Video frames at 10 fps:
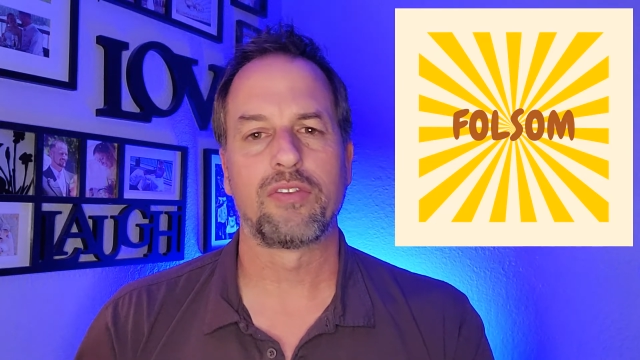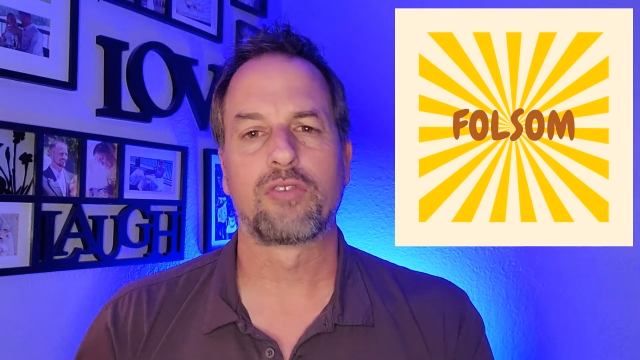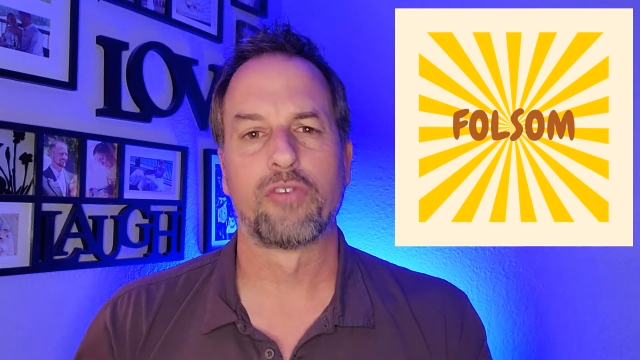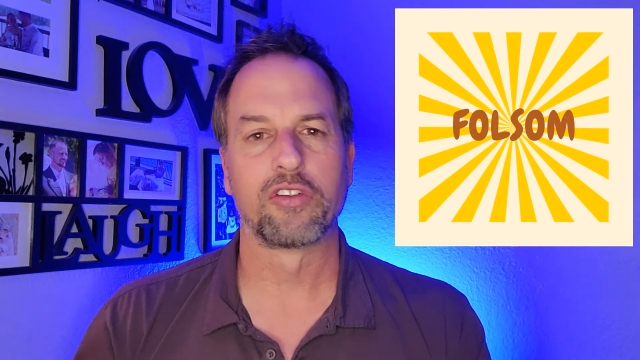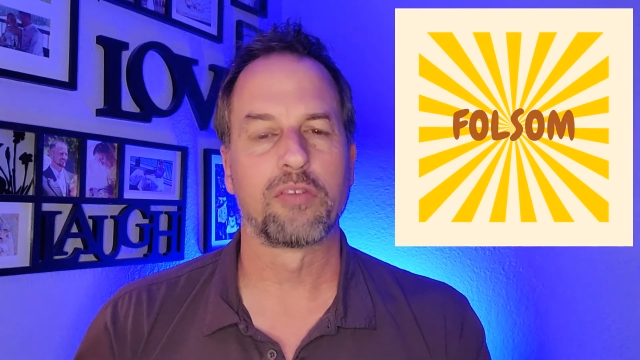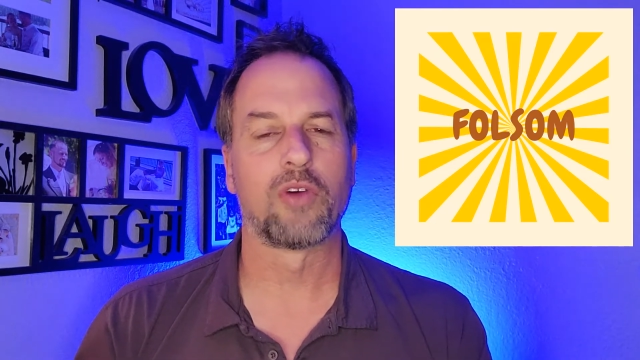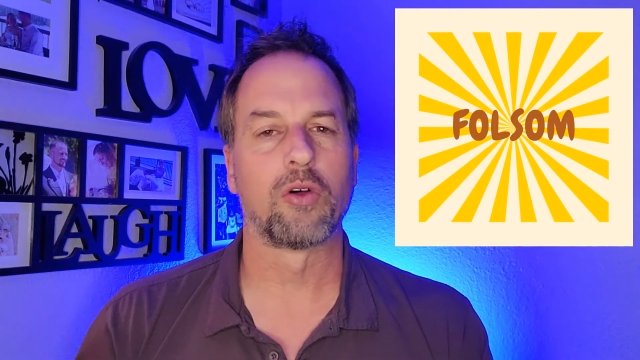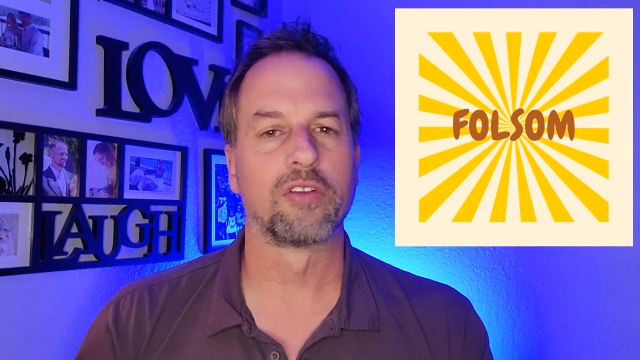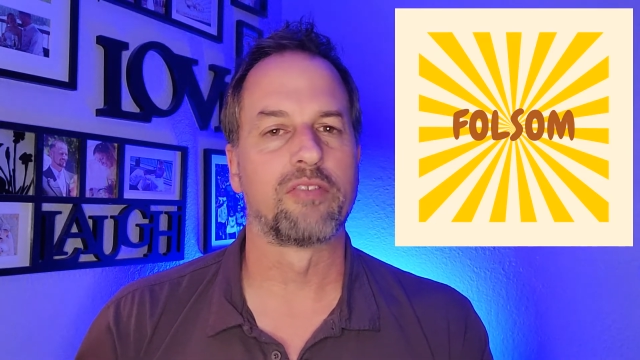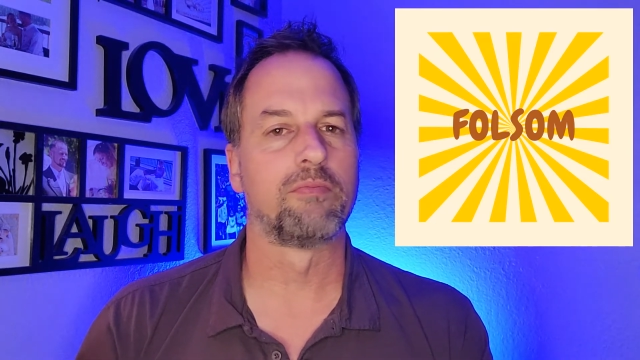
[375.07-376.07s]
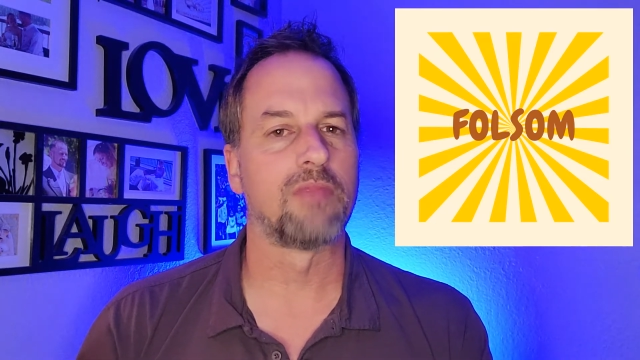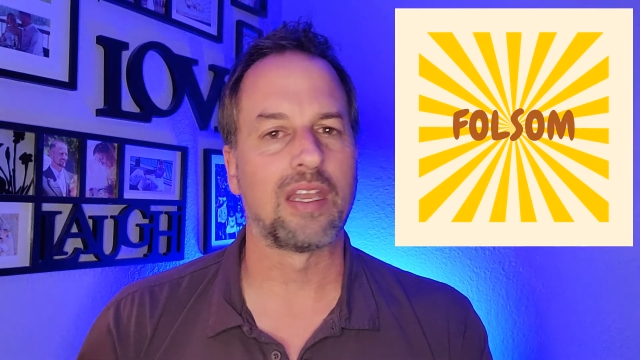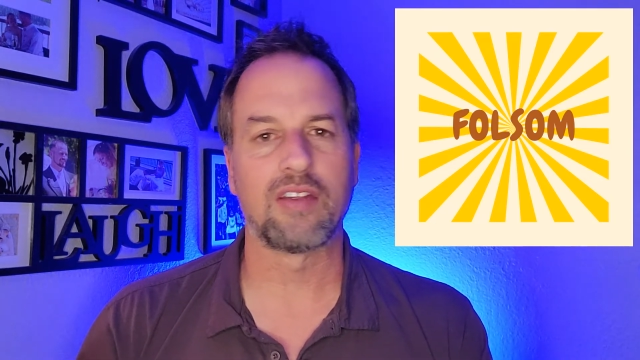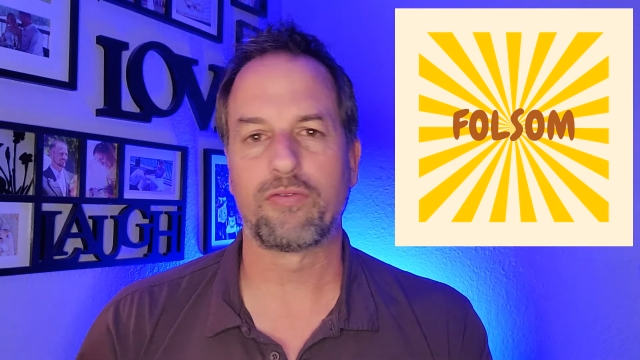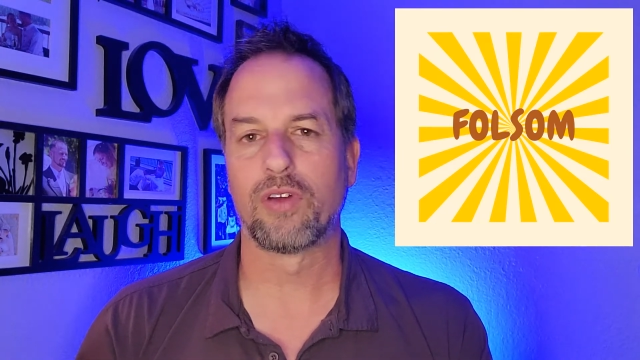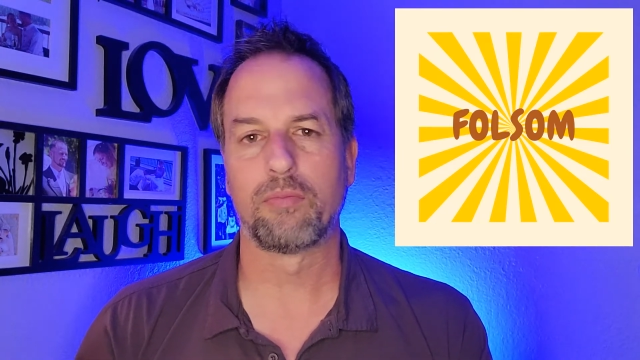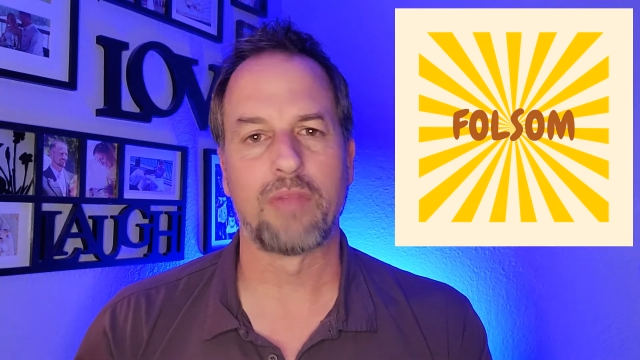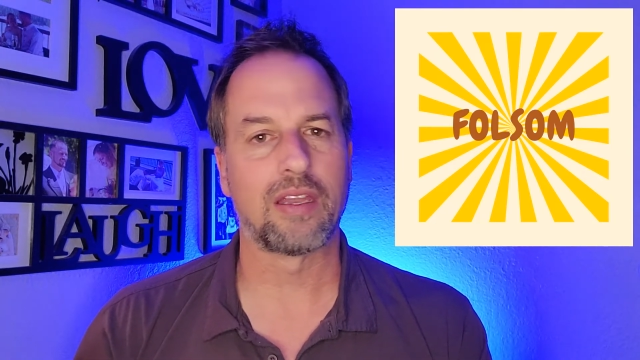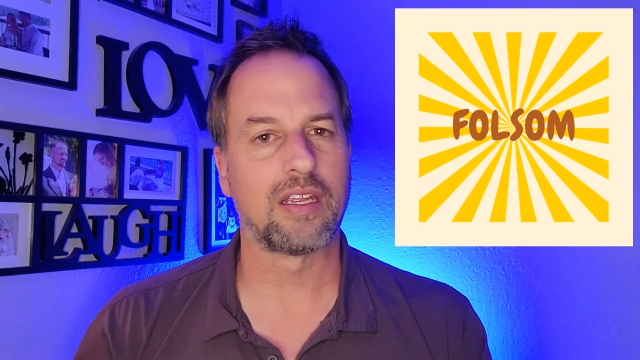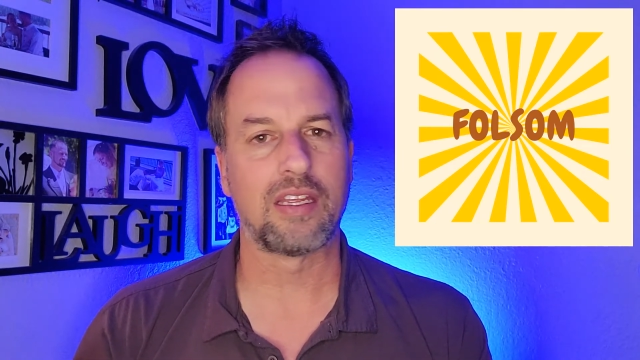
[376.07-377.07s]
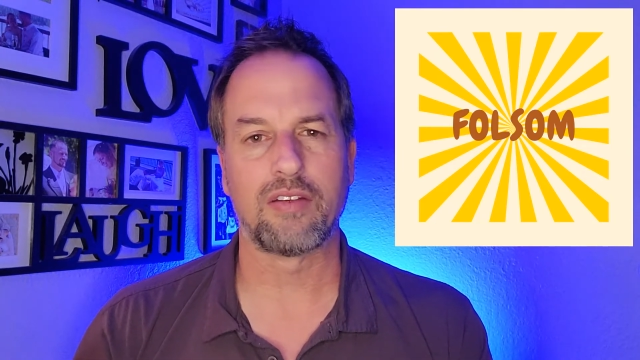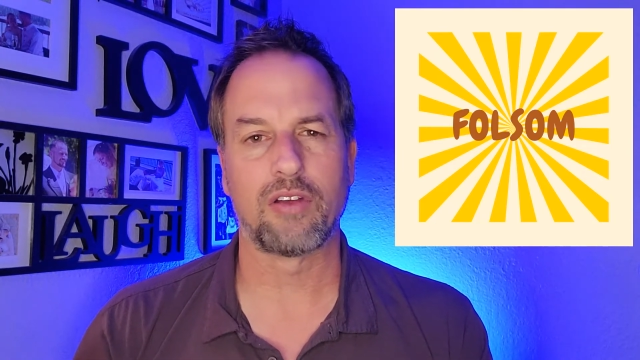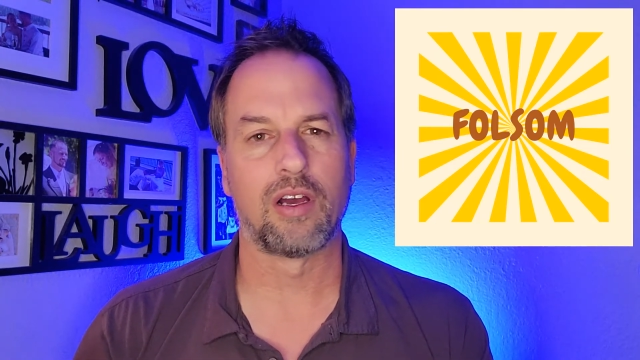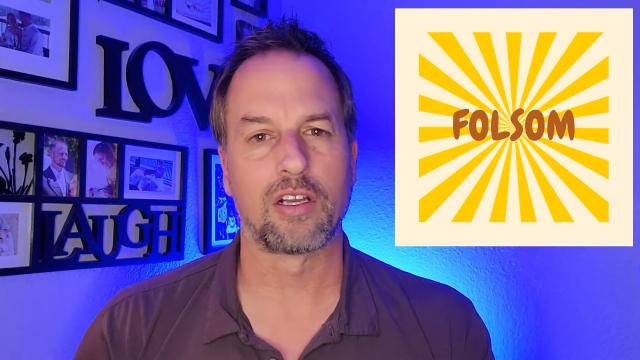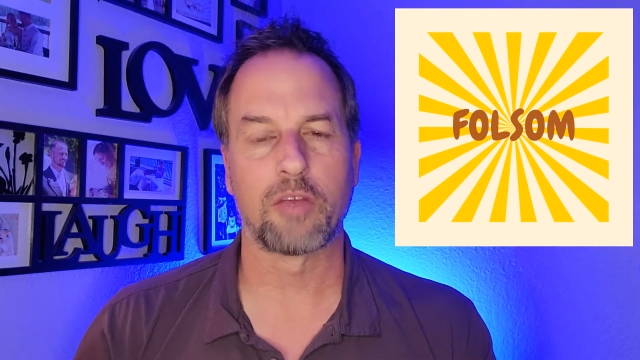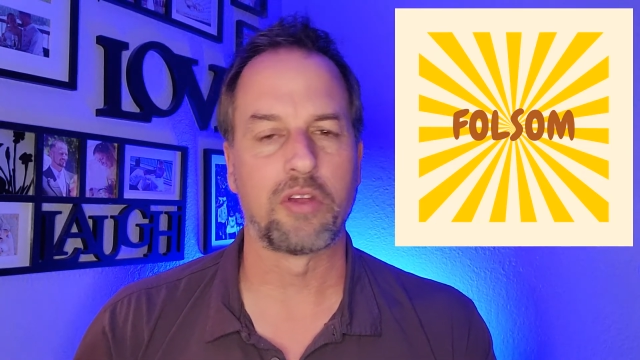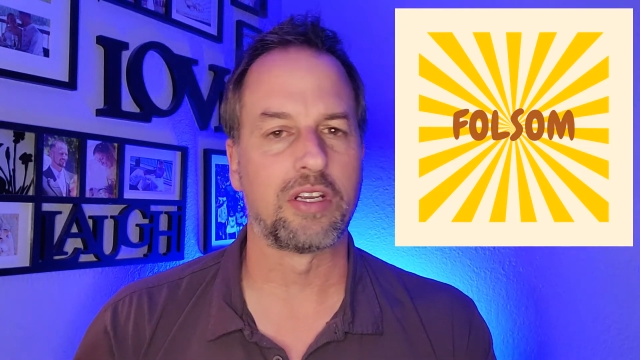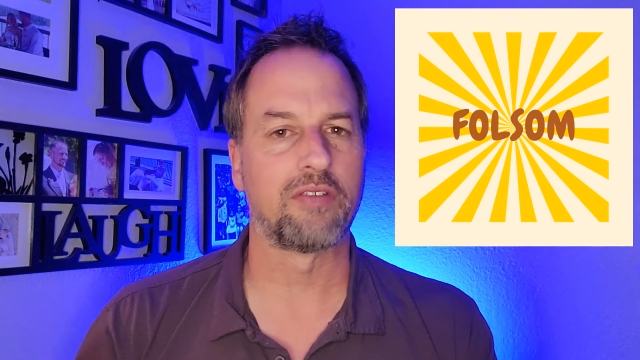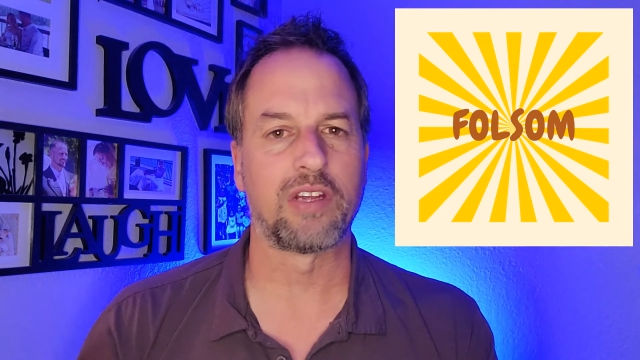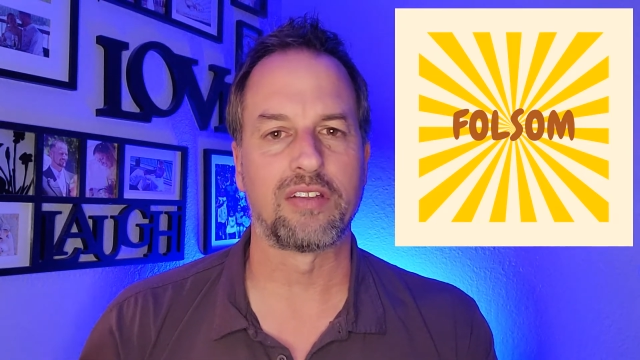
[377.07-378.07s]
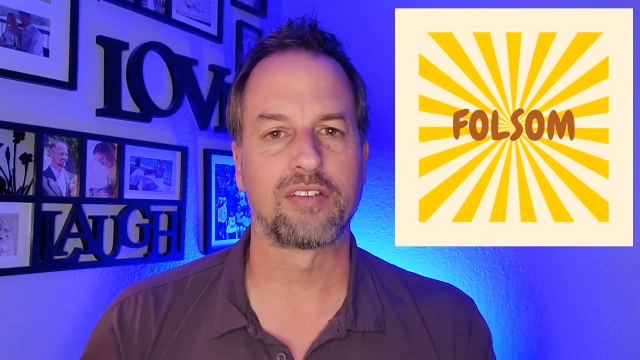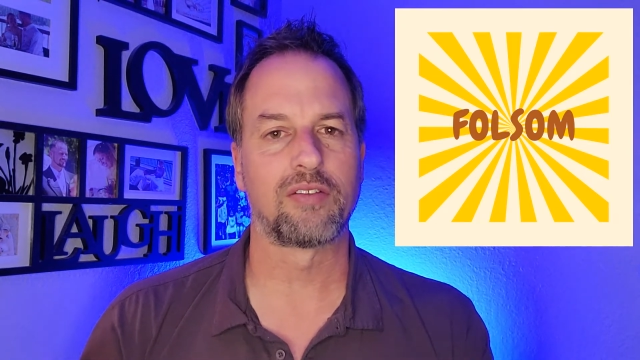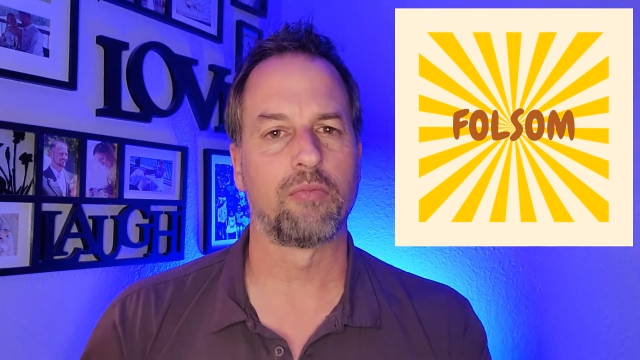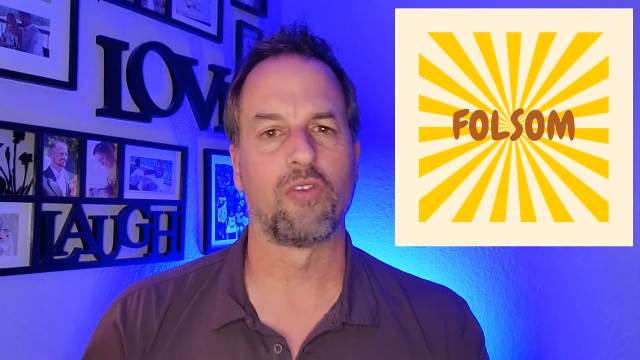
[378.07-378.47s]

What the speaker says: Folsom holds many community events,